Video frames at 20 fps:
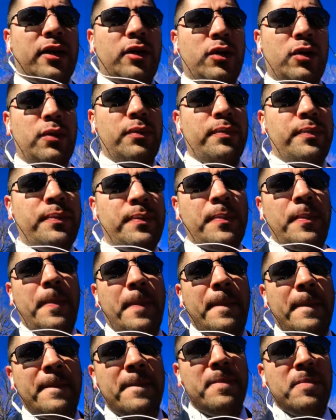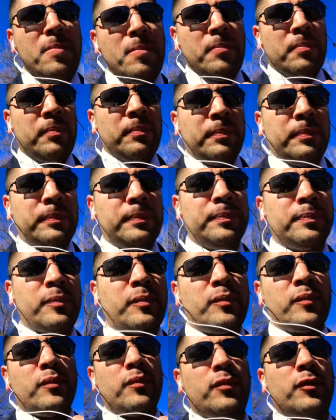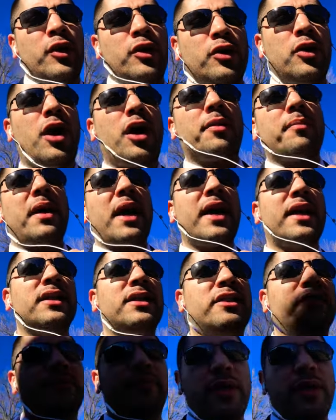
home. You know, our minds have